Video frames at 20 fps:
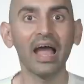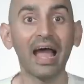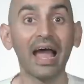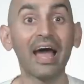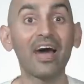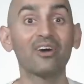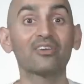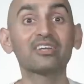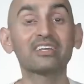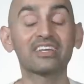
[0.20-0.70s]

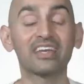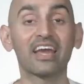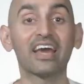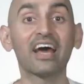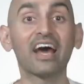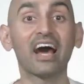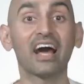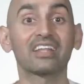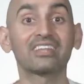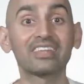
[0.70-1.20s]
how to
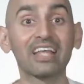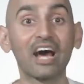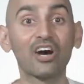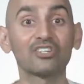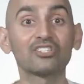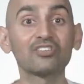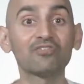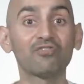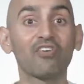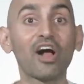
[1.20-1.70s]
get
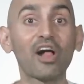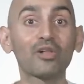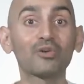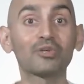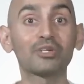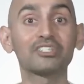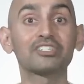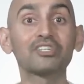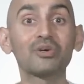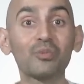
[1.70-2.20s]
1,000
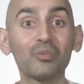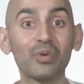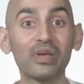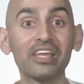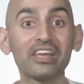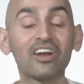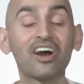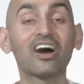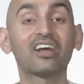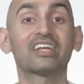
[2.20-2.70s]
followers a
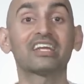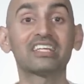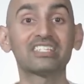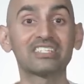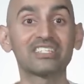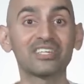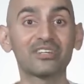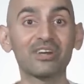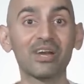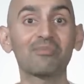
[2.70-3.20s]
week on
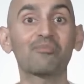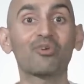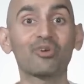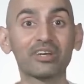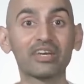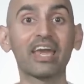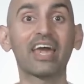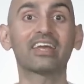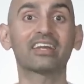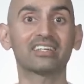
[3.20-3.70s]
Instagram
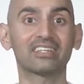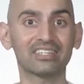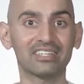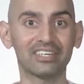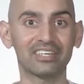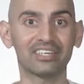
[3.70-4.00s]
organically.